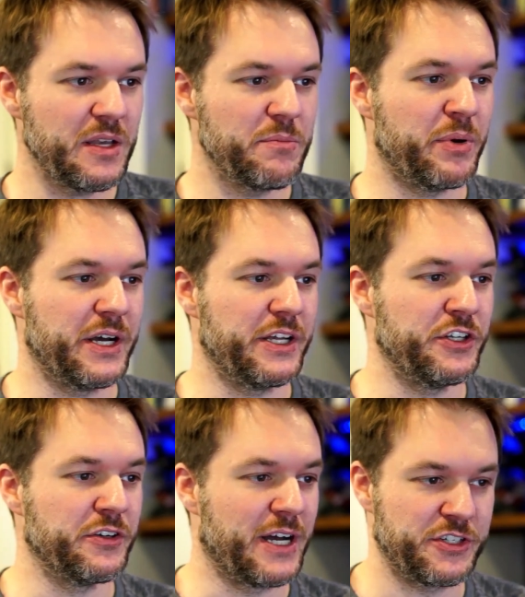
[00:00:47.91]
but
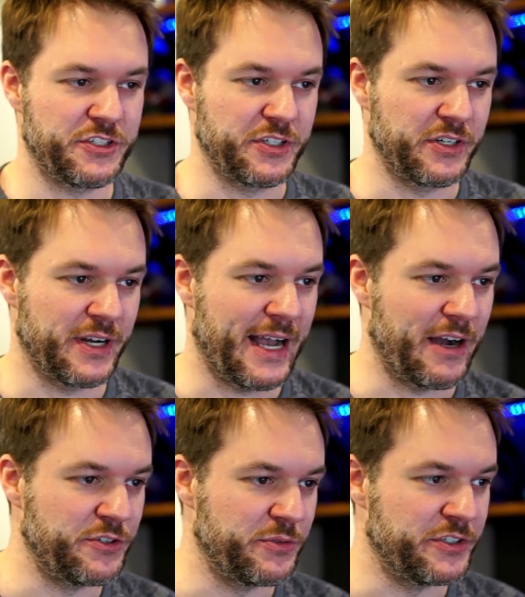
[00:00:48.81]
you're not sure how
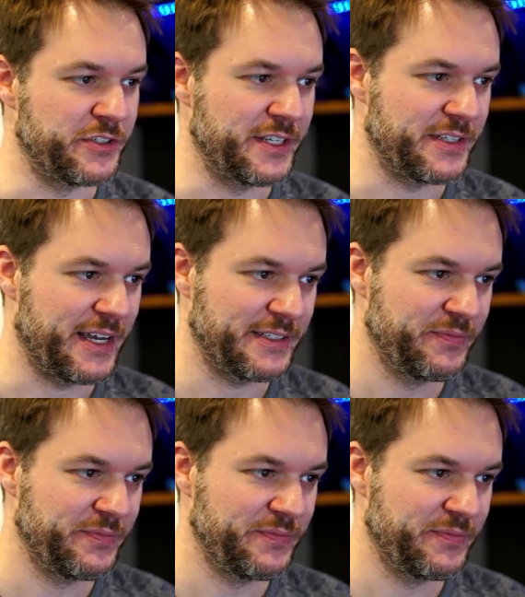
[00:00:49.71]
to address that.